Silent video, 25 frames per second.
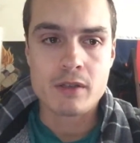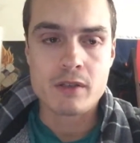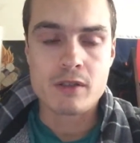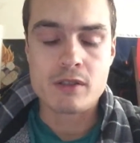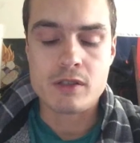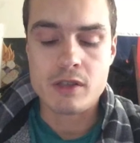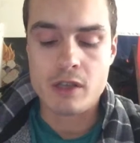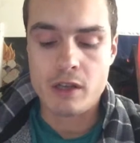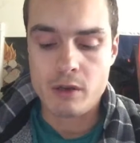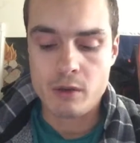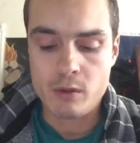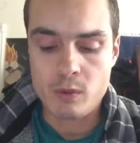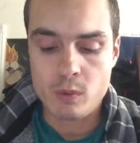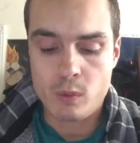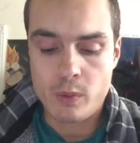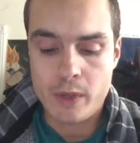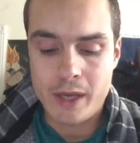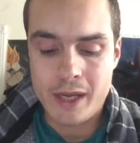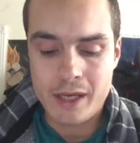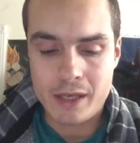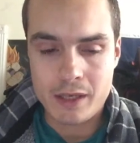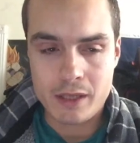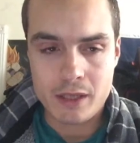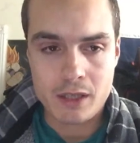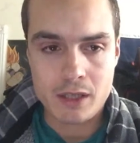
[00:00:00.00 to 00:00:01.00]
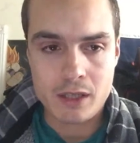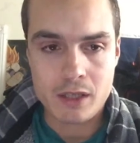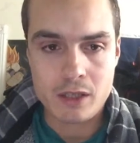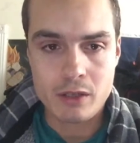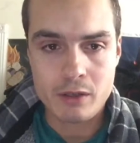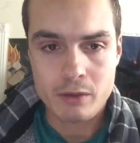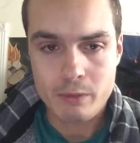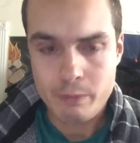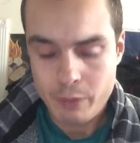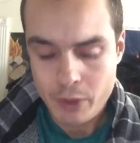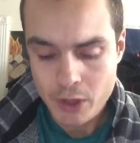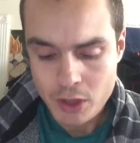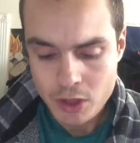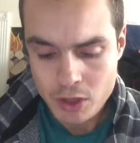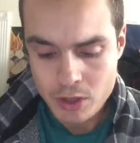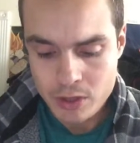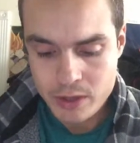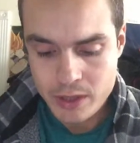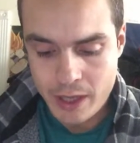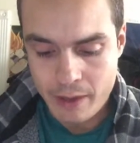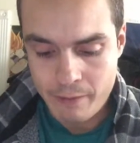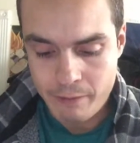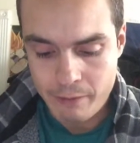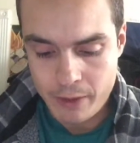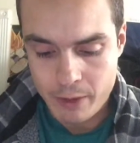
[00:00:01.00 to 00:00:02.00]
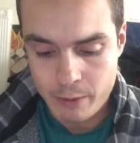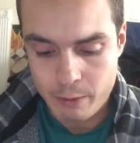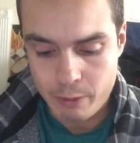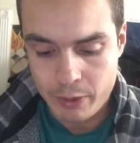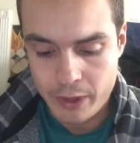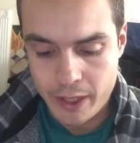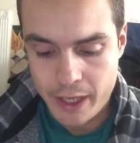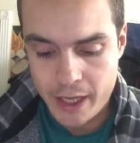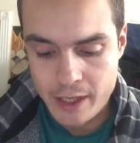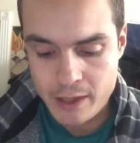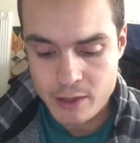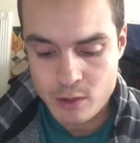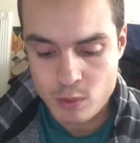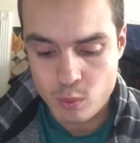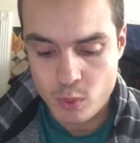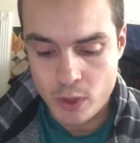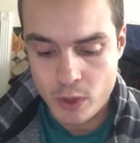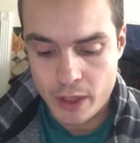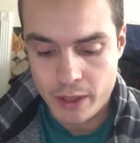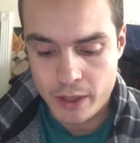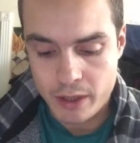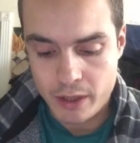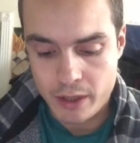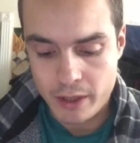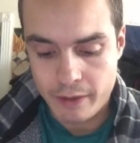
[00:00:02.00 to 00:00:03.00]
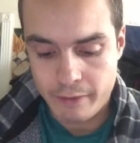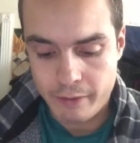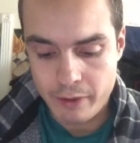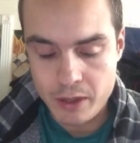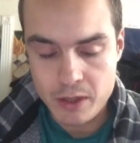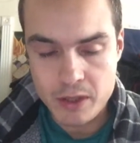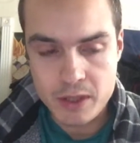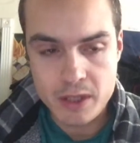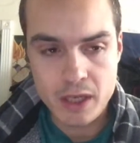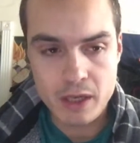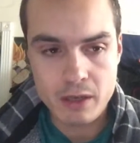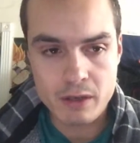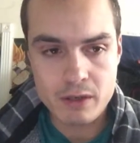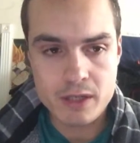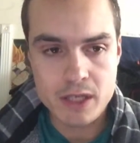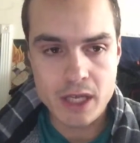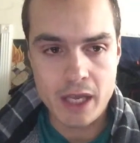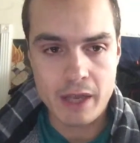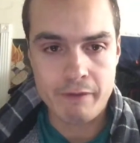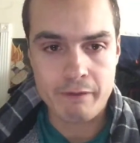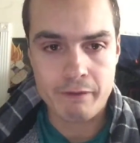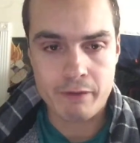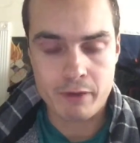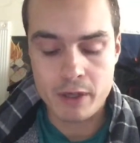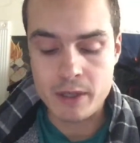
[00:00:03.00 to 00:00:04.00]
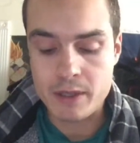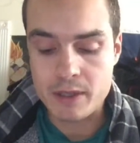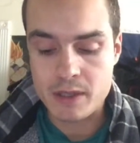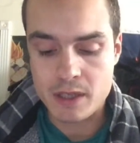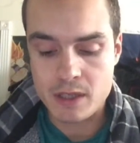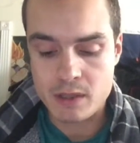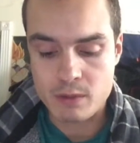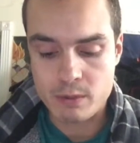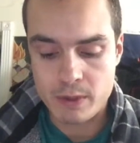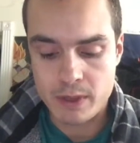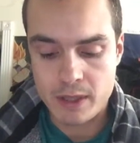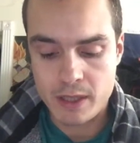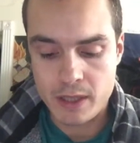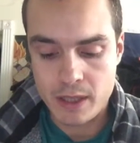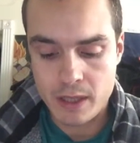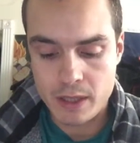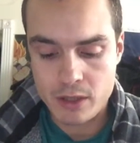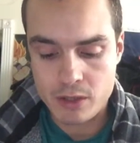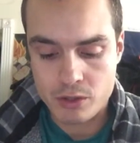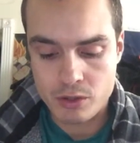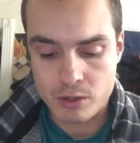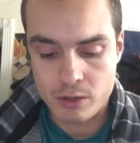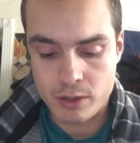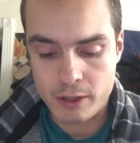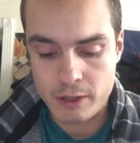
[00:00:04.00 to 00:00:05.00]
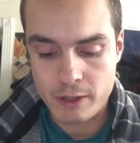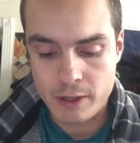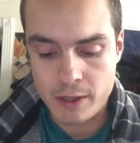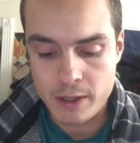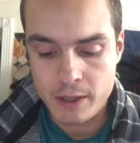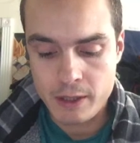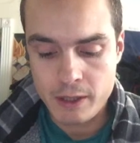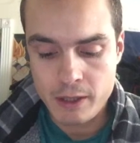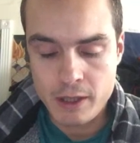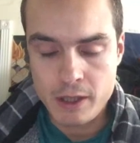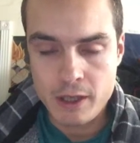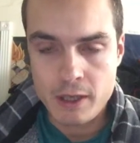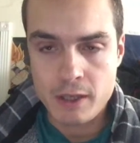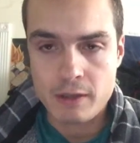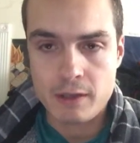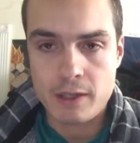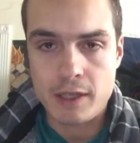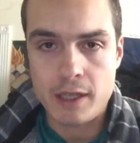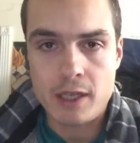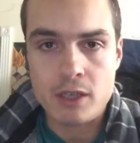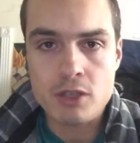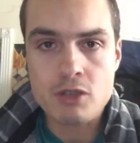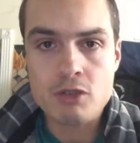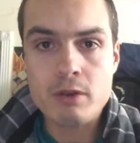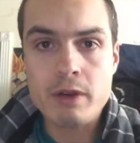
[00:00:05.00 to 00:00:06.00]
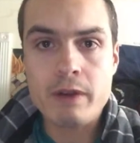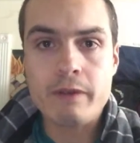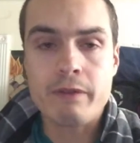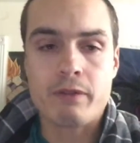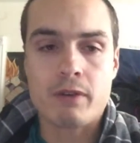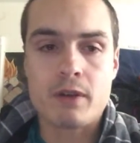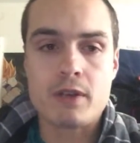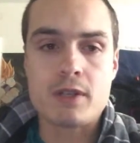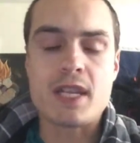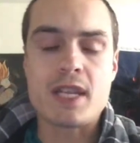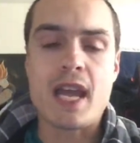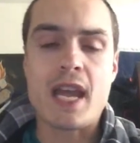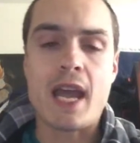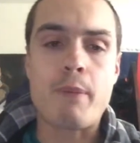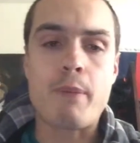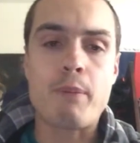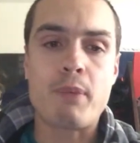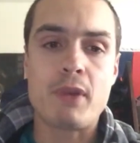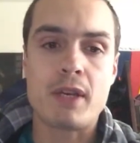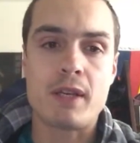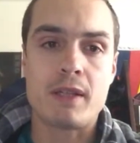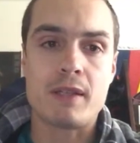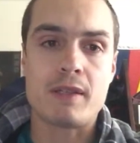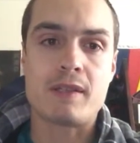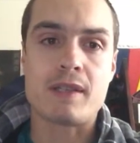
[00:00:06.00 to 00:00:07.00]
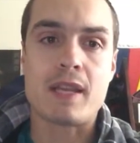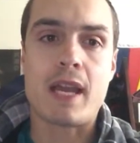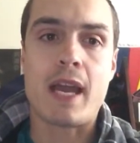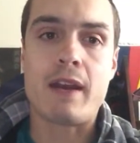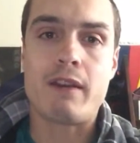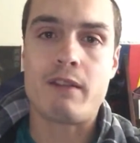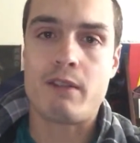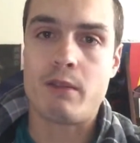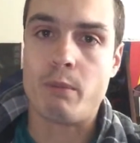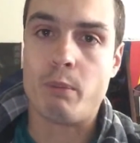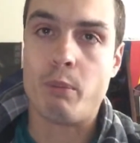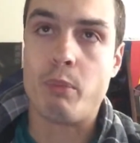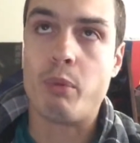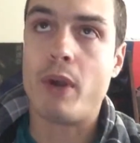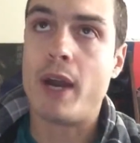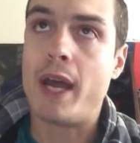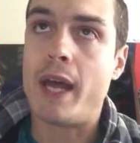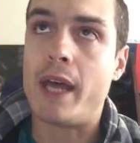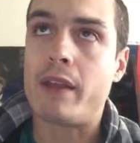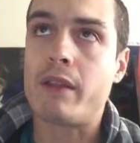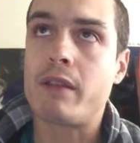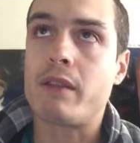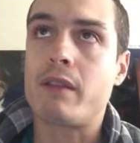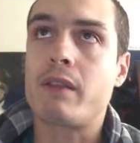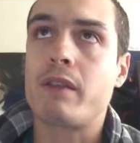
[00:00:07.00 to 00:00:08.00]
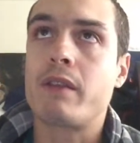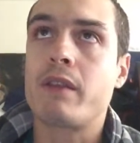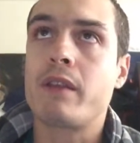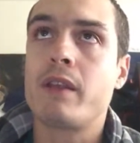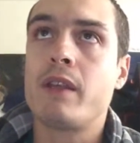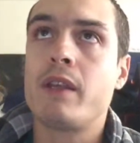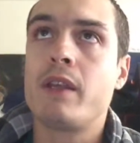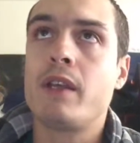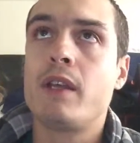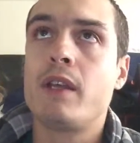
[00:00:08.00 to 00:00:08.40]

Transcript: So when you put yourself in a place where, if you see yourself, for instance, with an injury, the injury first happened inside of the breath.